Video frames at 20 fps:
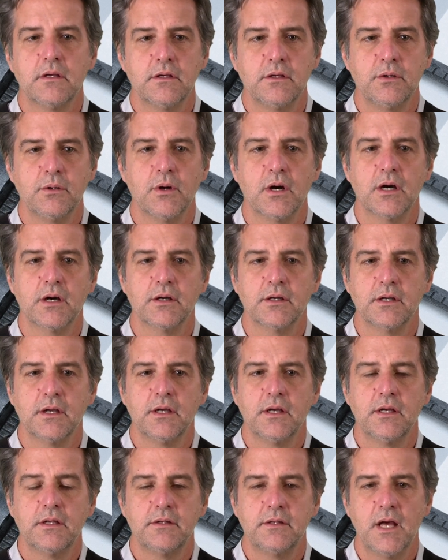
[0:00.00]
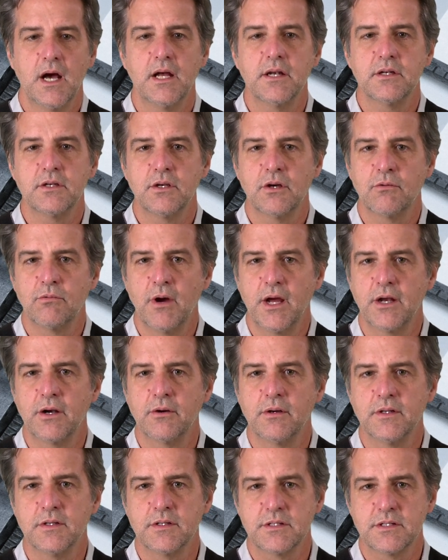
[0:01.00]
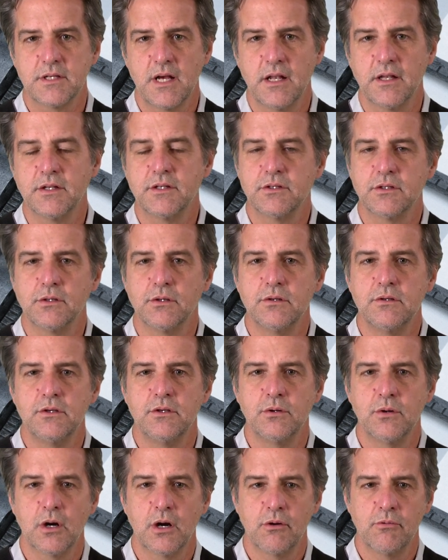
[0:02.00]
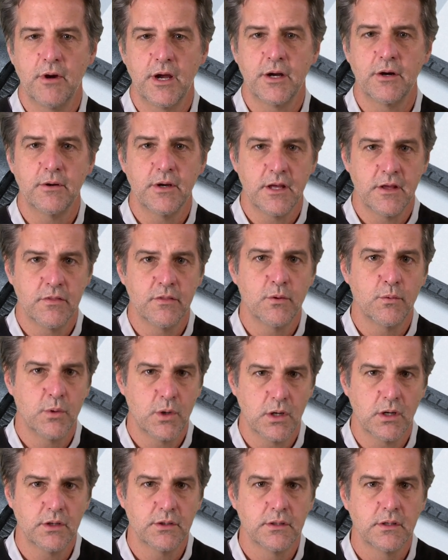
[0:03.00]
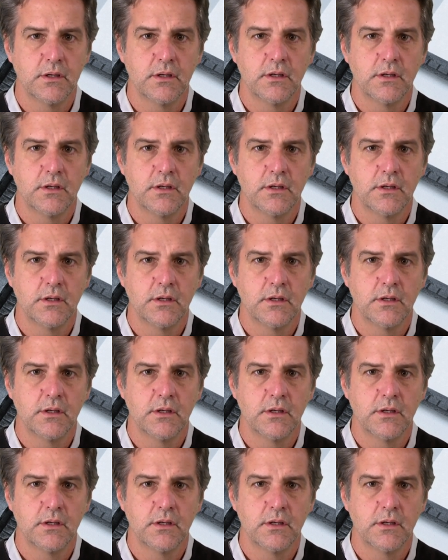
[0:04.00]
You are not a writer in solitude, you are a writer in the world.